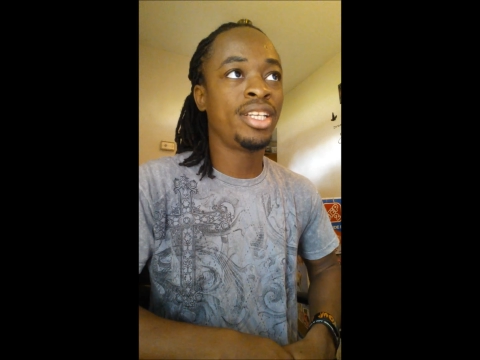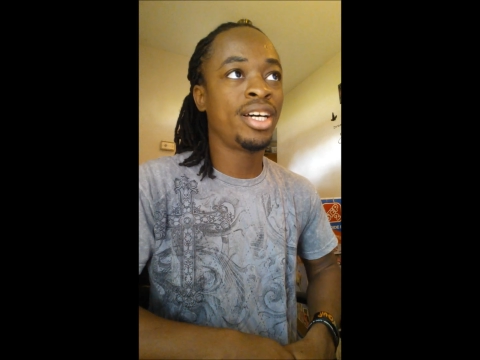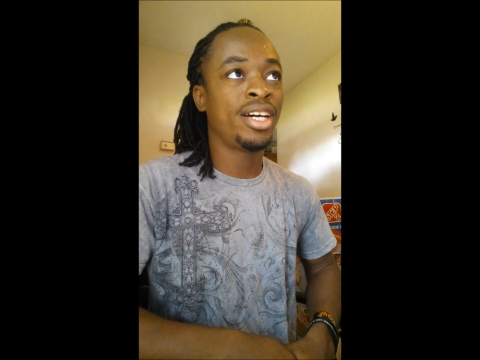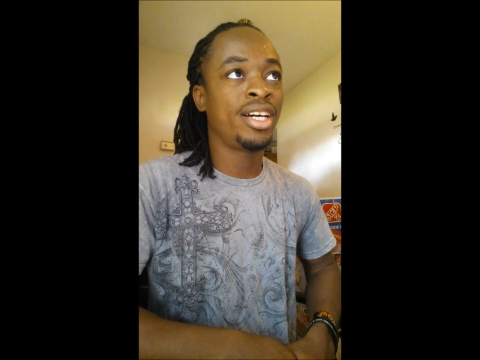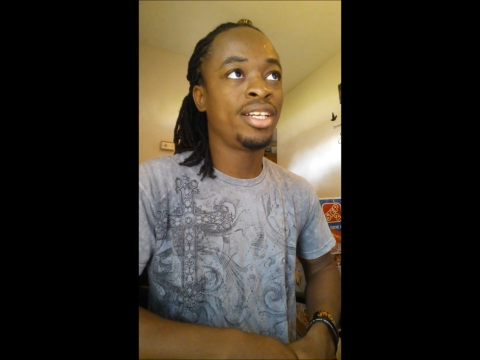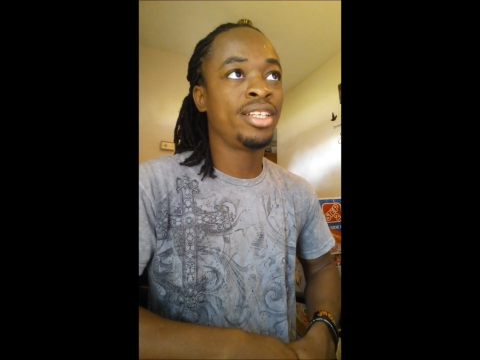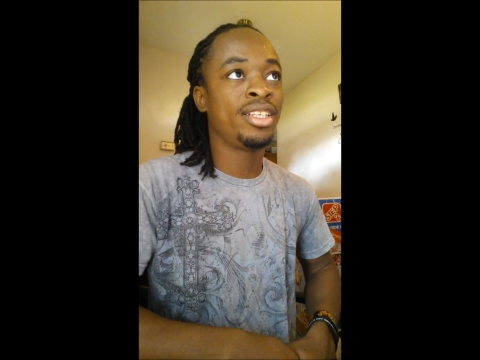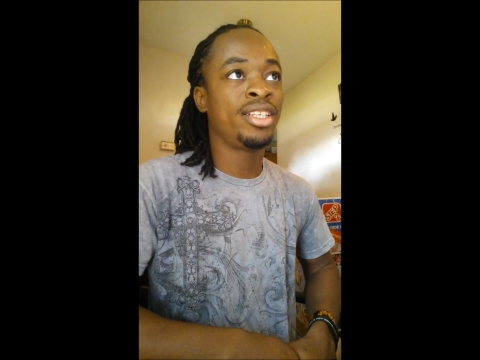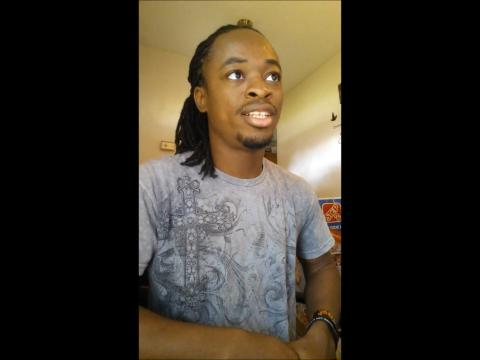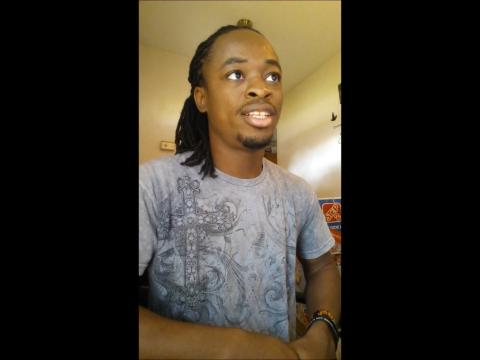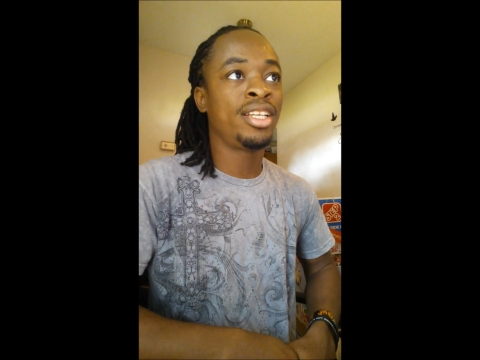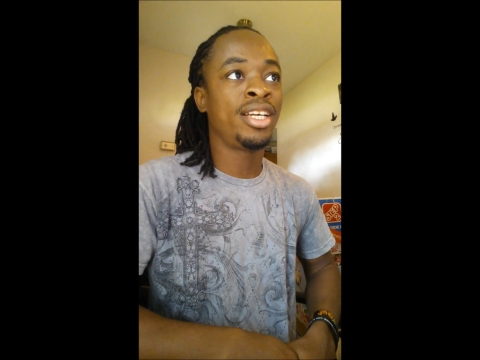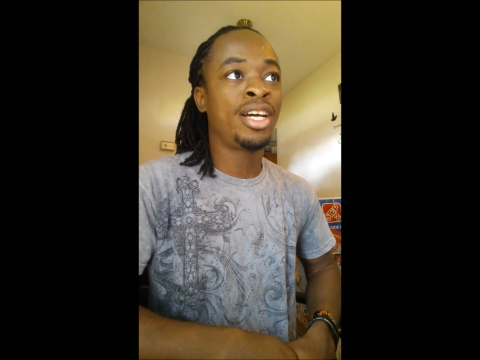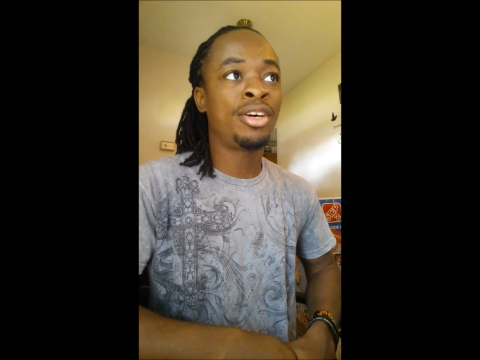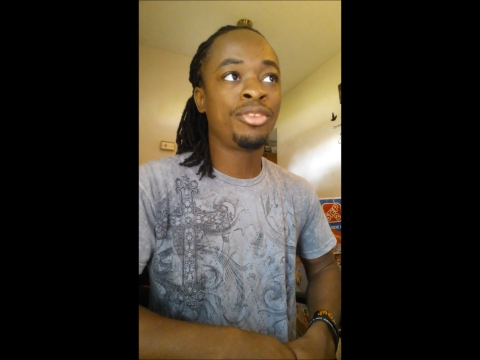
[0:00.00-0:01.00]
to die.
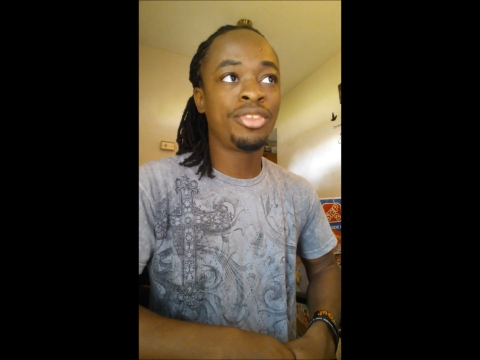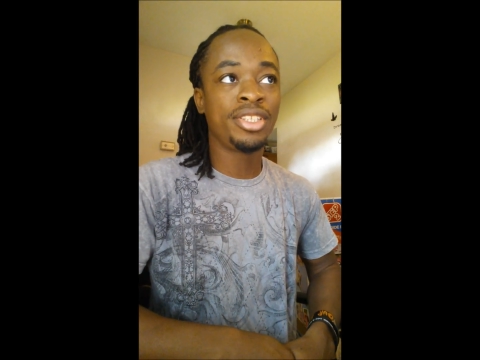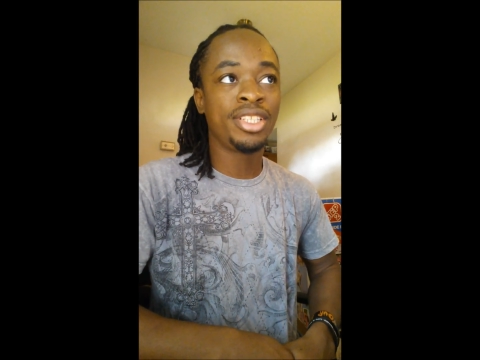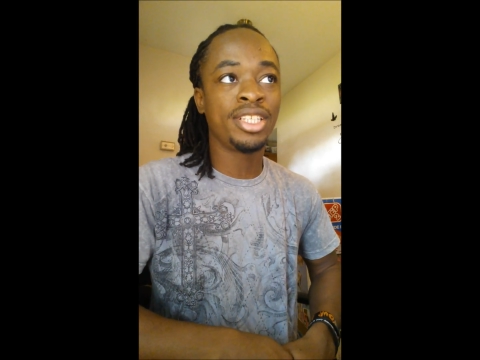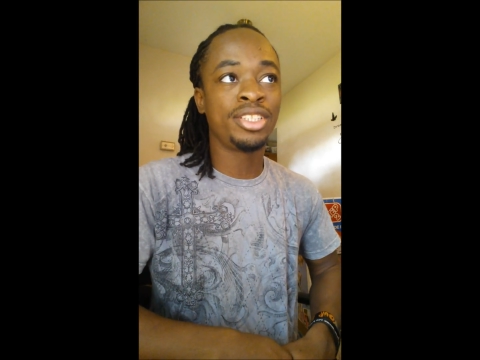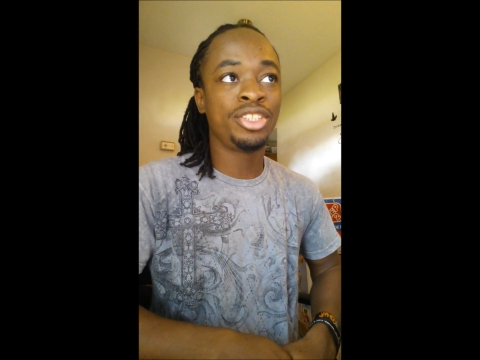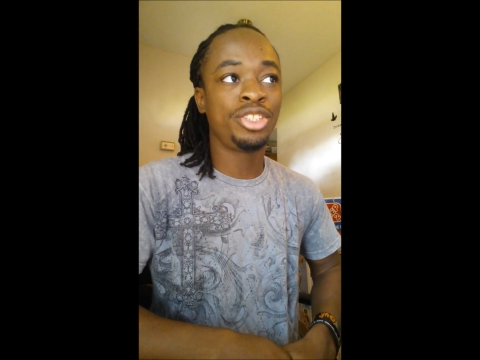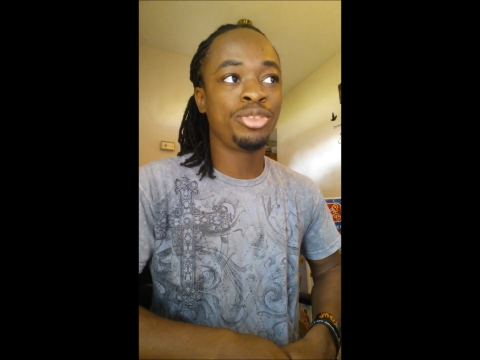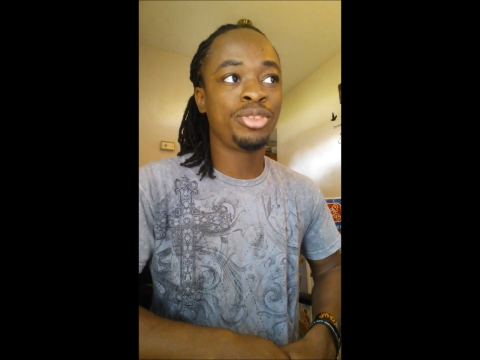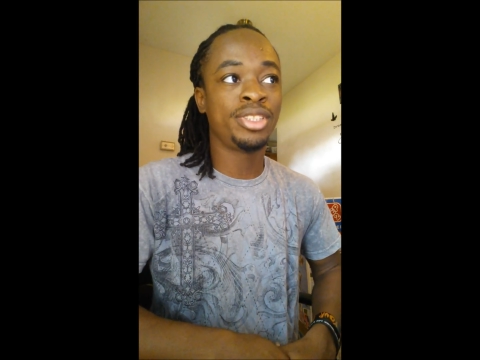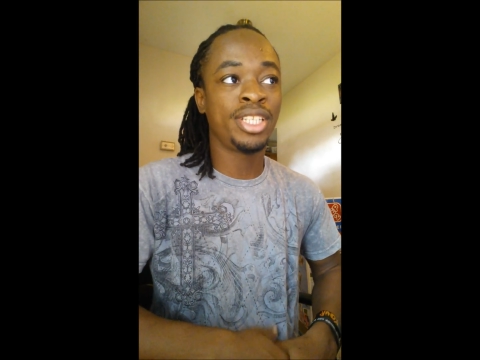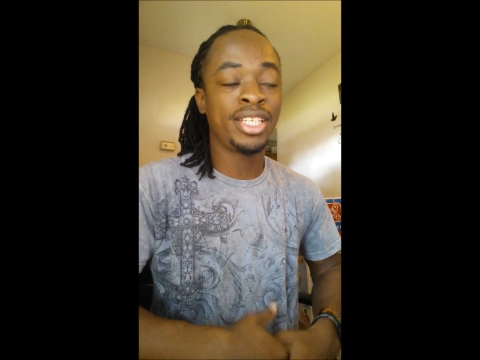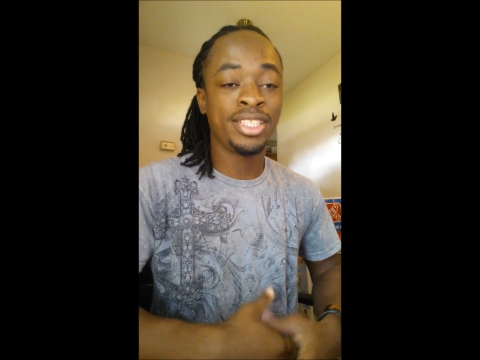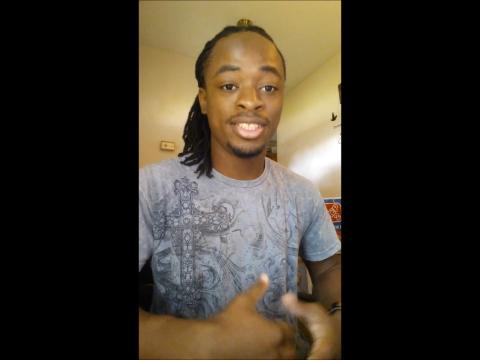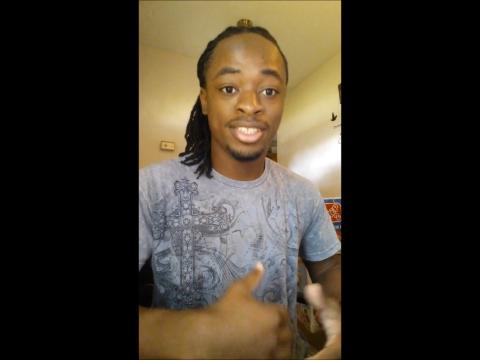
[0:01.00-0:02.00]
Like I don't think that the show
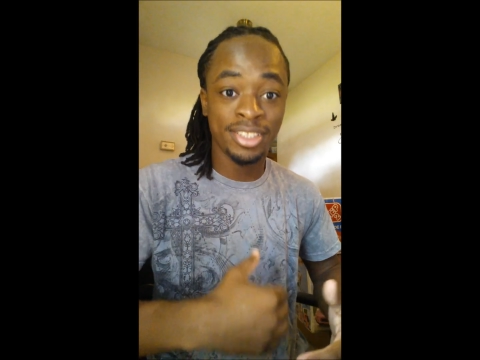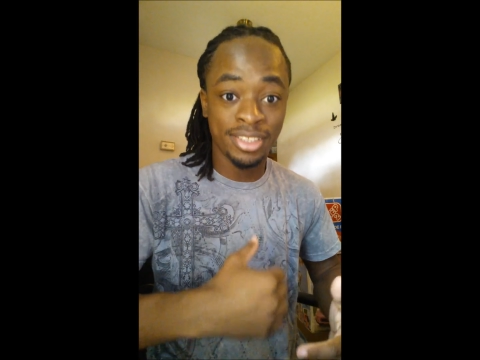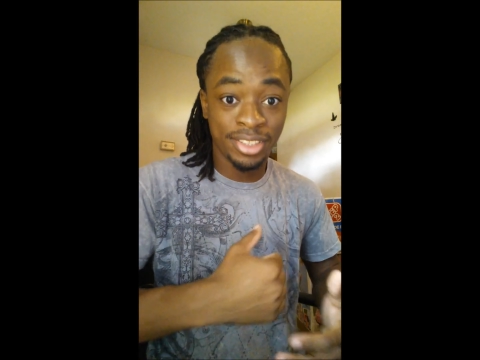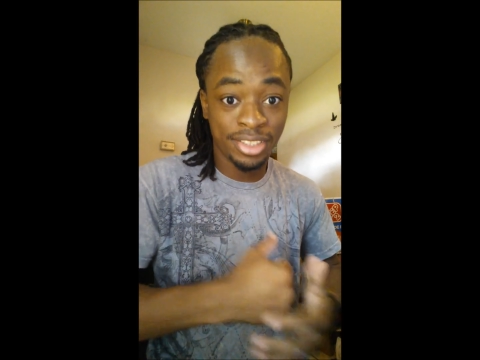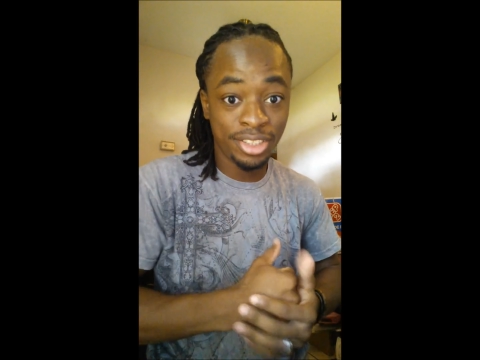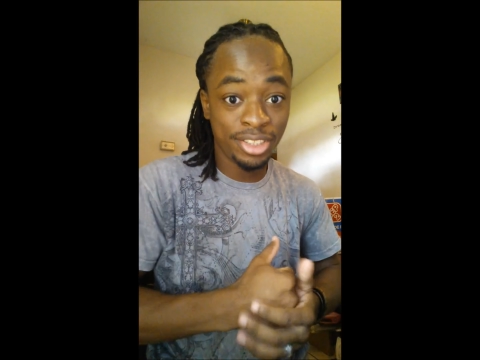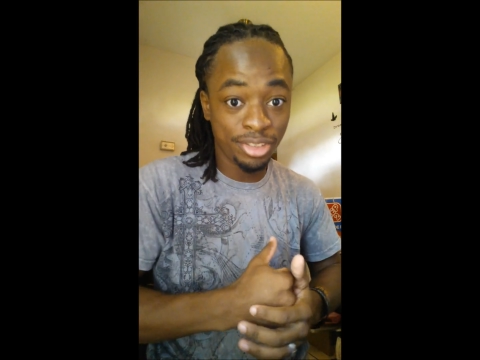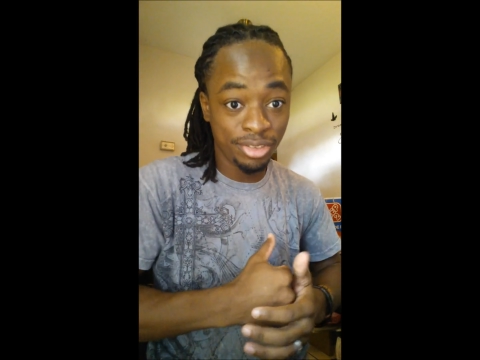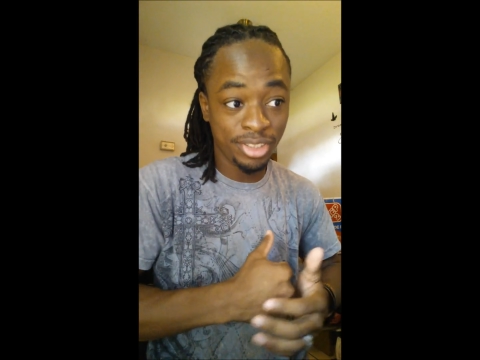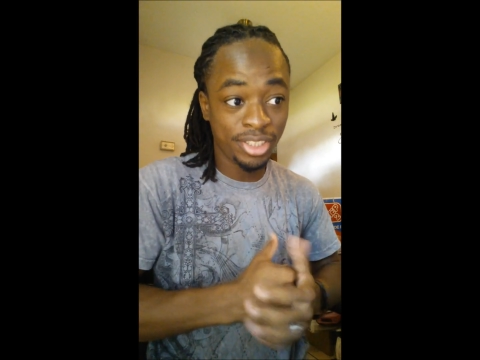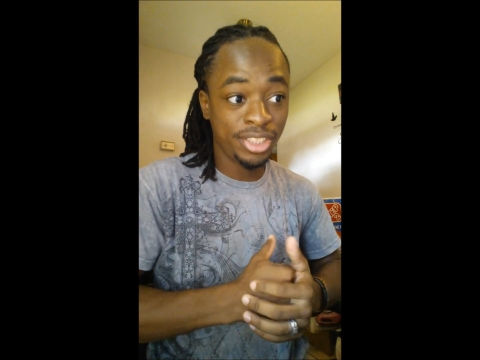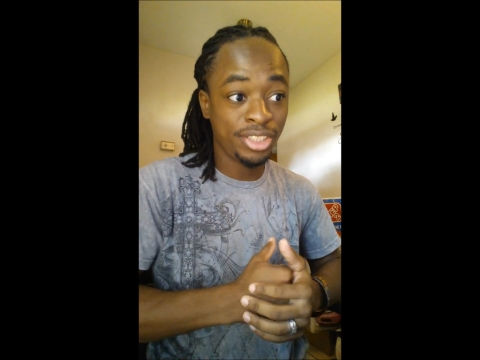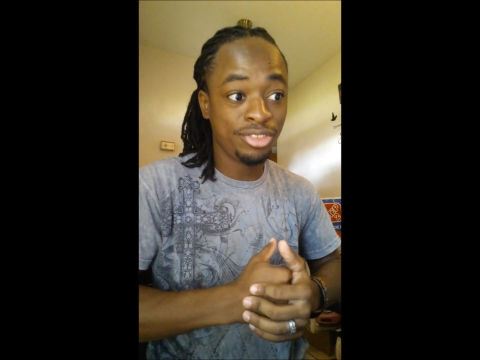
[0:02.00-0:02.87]
is like serious,